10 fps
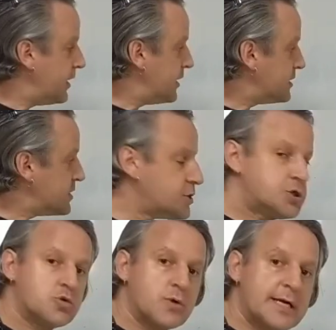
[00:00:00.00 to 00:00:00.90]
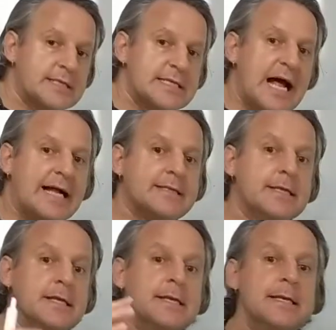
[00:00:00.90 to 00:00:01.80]
this is directed at the
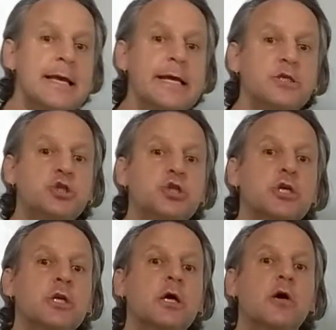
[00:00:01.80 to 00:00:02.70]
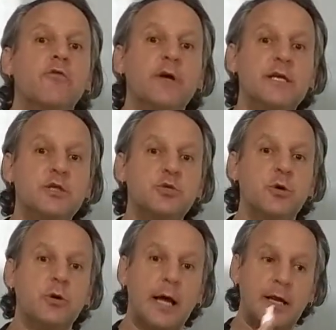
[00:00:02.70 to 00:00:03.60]
nation of
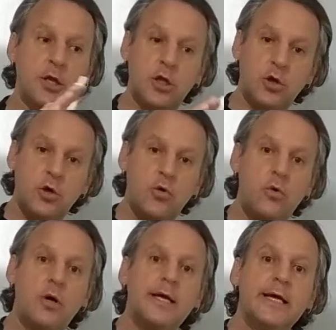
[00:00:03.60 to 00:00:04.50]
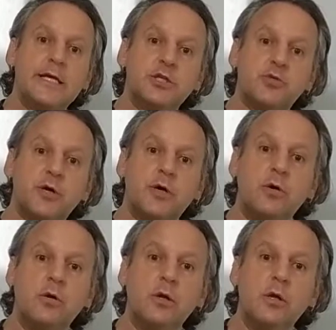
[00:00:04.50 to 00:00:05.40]
Israel. And you,
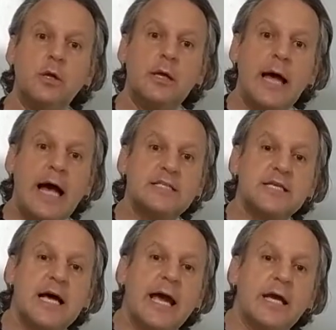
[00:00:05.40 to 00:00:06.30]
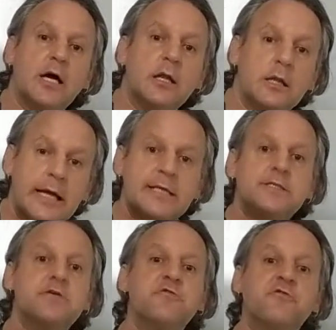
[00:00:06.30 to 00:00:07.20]
Israel, as a
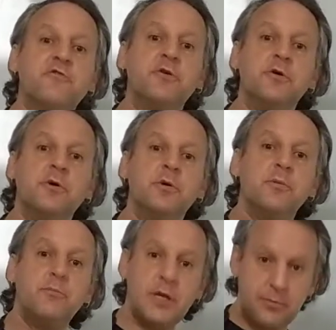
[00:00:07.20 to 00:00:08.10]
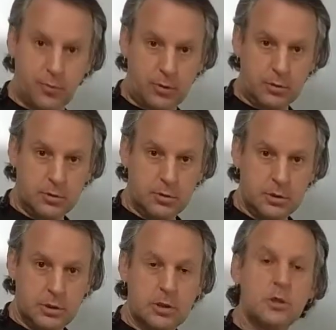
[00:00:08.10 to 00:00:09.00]
collective people,
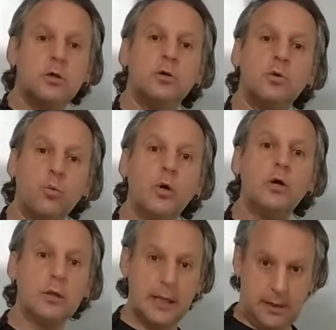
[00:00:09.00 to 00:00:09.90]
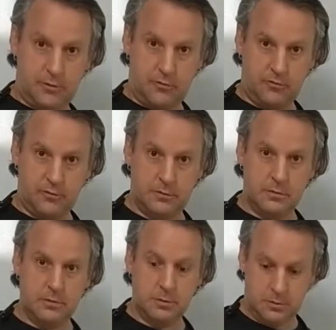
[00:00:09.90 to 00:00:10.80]
will love.
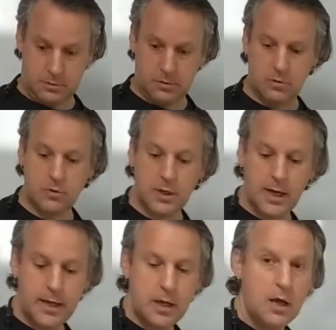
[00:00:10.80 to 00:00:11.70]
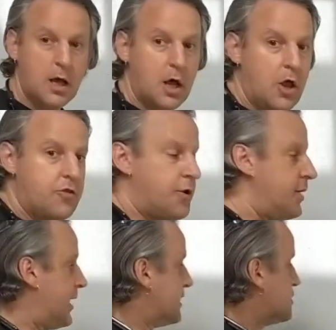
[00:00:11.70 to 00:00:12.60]
Okay? The
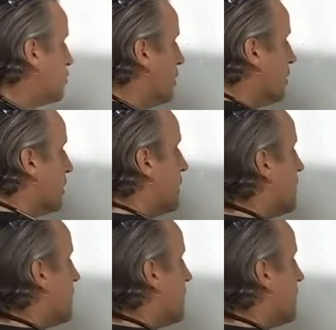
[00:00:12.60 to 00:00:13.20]
next word,